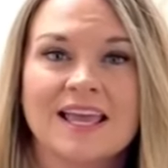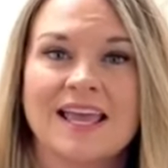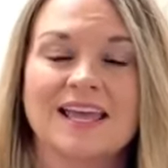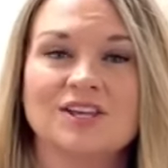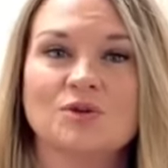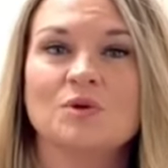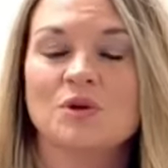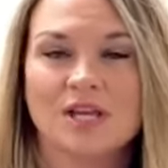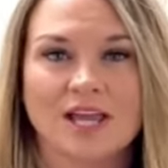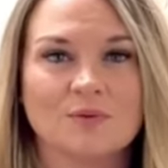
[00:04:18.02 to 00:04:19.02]
and
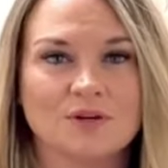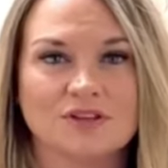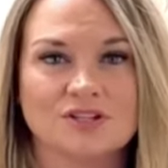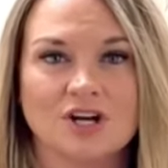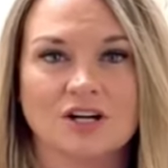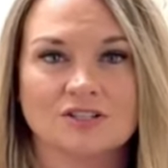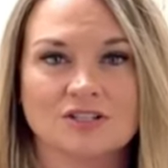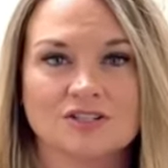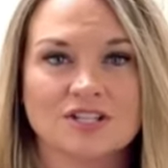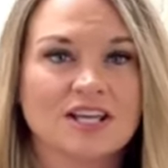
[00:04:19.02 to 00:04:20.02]
communicate with the
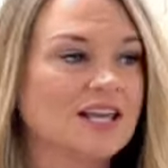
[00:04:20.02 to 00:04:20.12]
doctors.